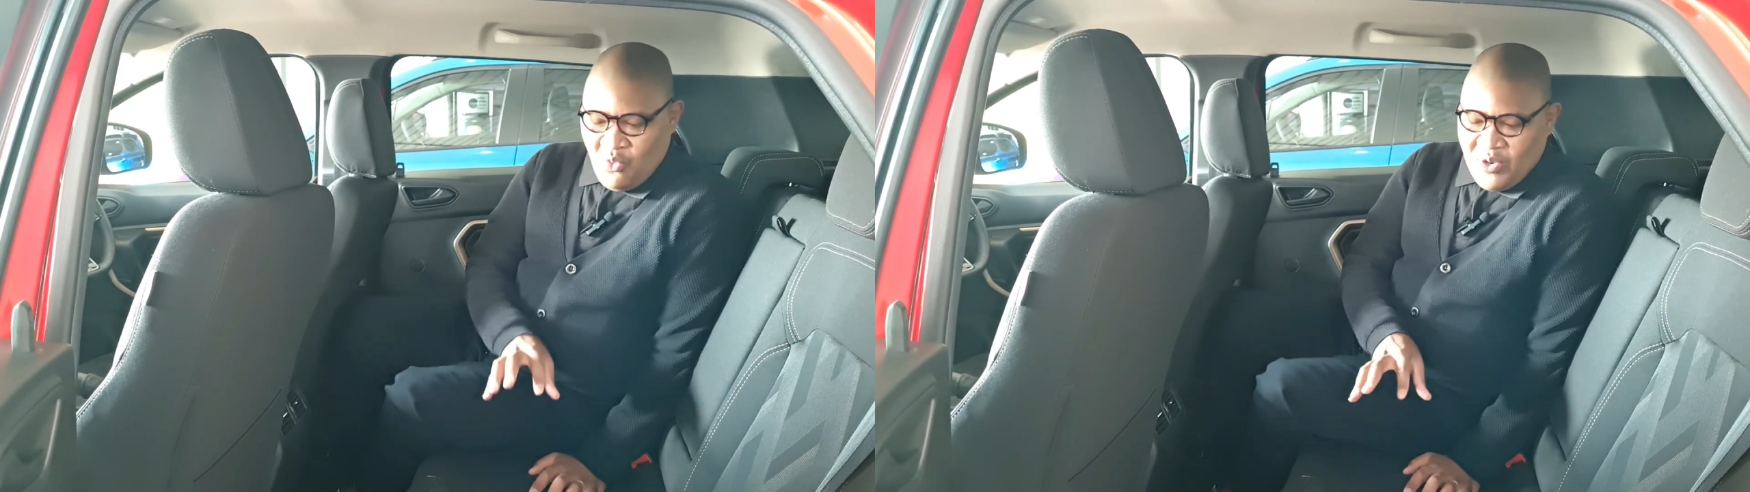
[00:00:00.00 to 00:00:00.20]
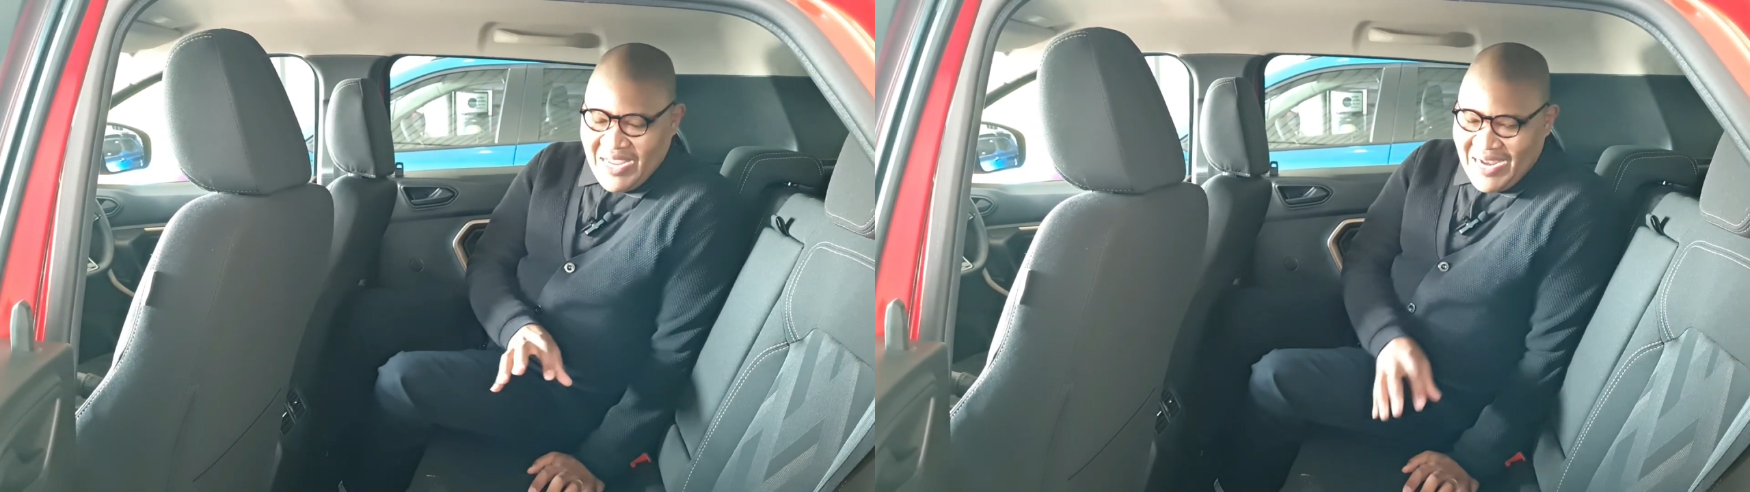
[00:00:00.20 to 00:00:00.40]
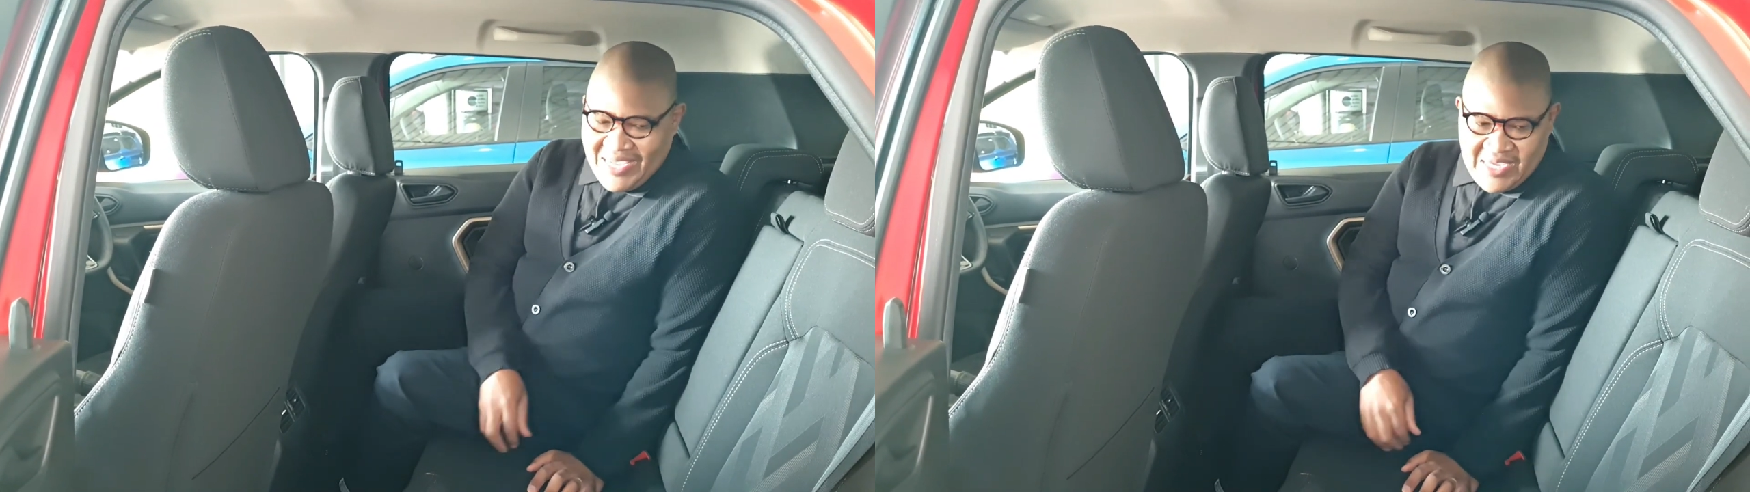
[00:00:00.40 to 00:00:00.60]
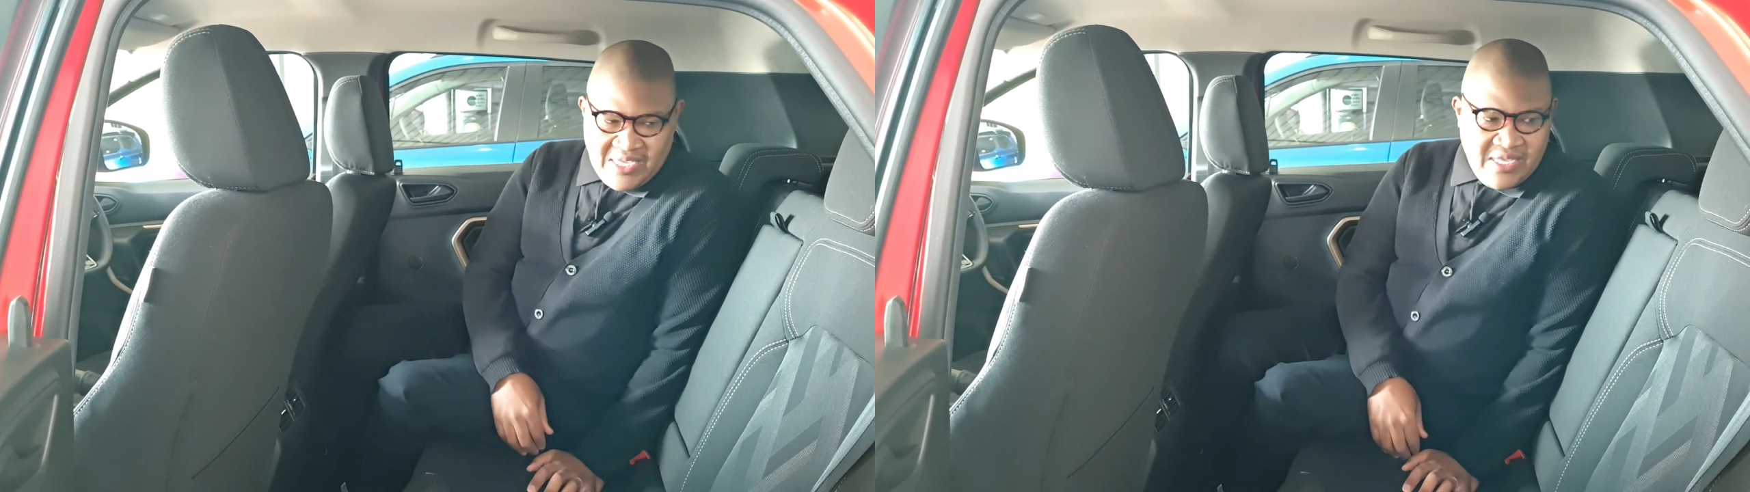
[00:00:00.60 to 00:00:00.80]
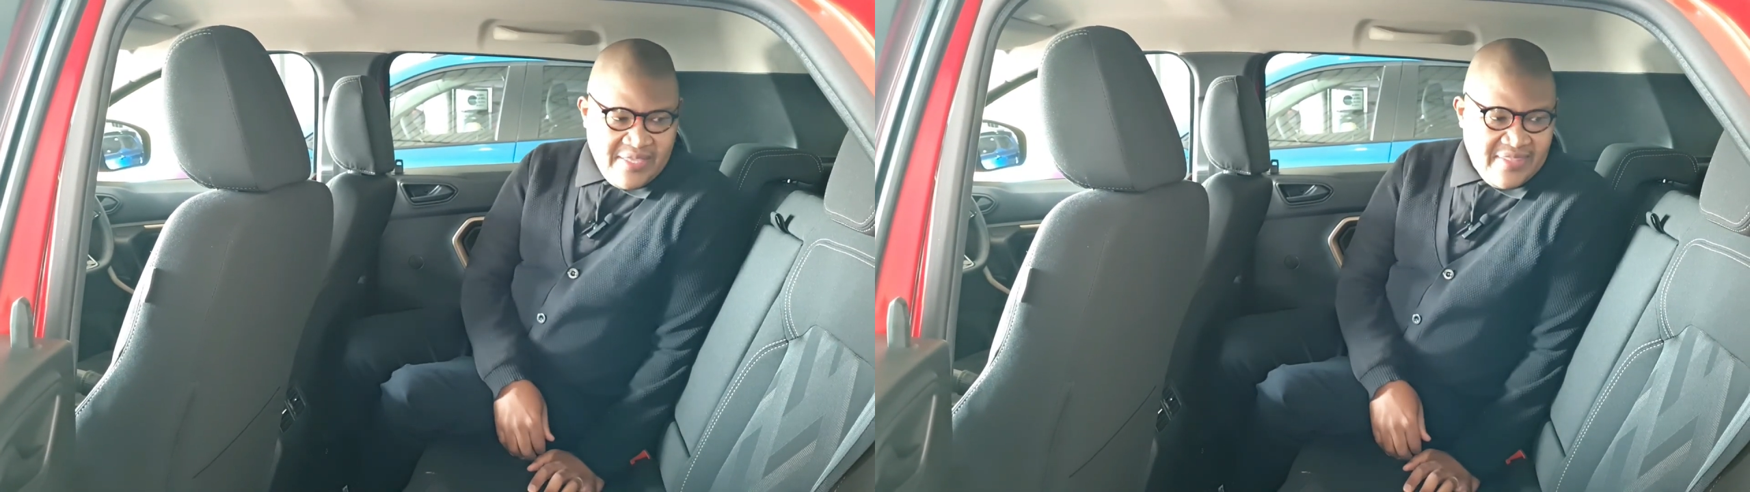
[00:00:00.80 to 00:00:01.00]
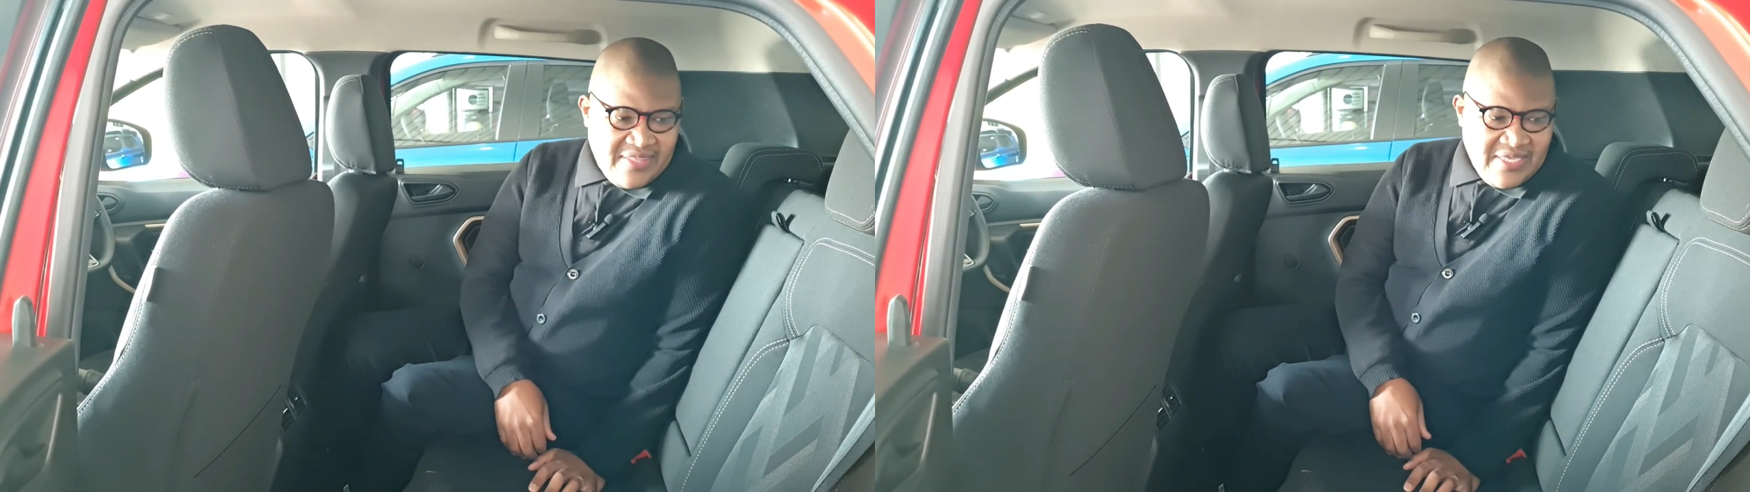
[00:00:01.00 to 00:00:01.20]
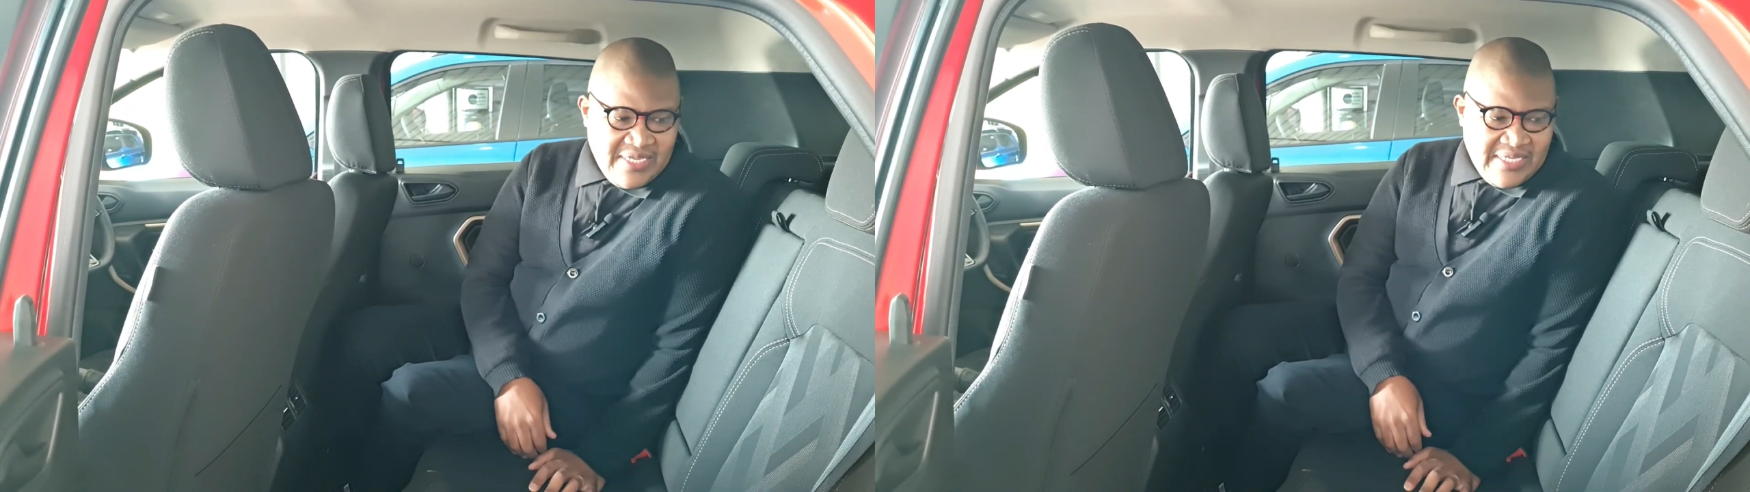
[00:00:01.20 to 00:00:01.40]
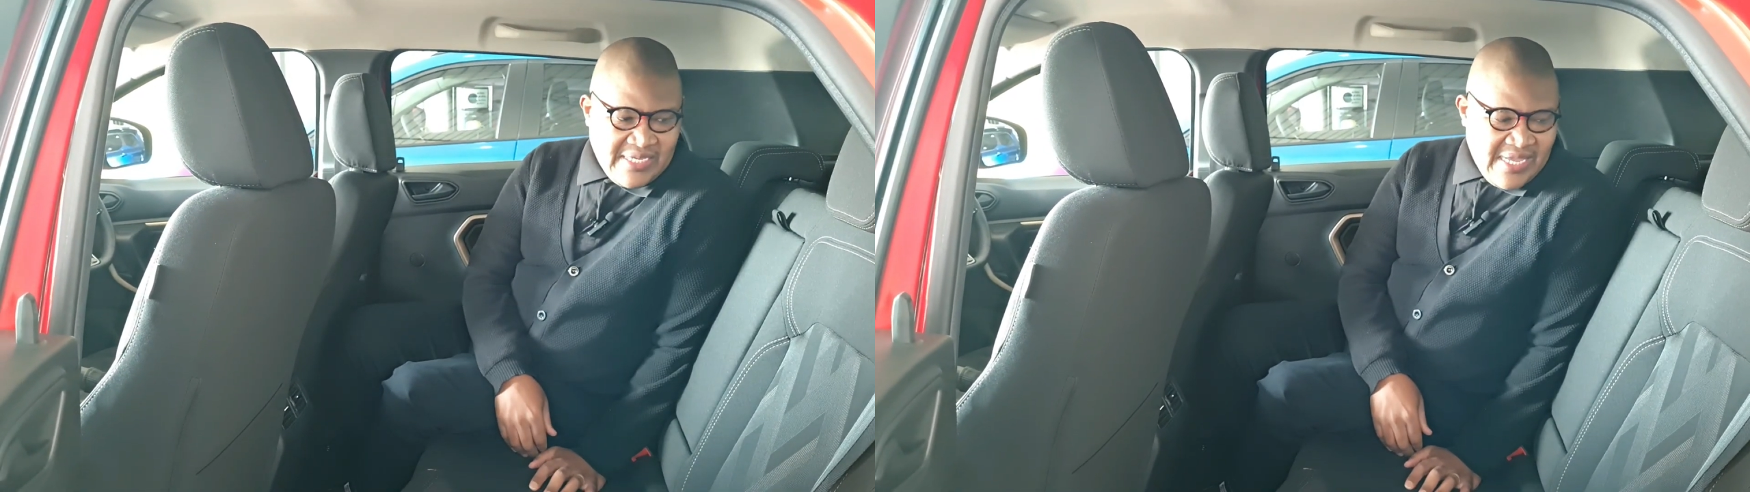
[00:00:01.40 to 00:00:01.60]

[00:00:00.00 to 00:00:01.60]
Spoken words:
Well, I like the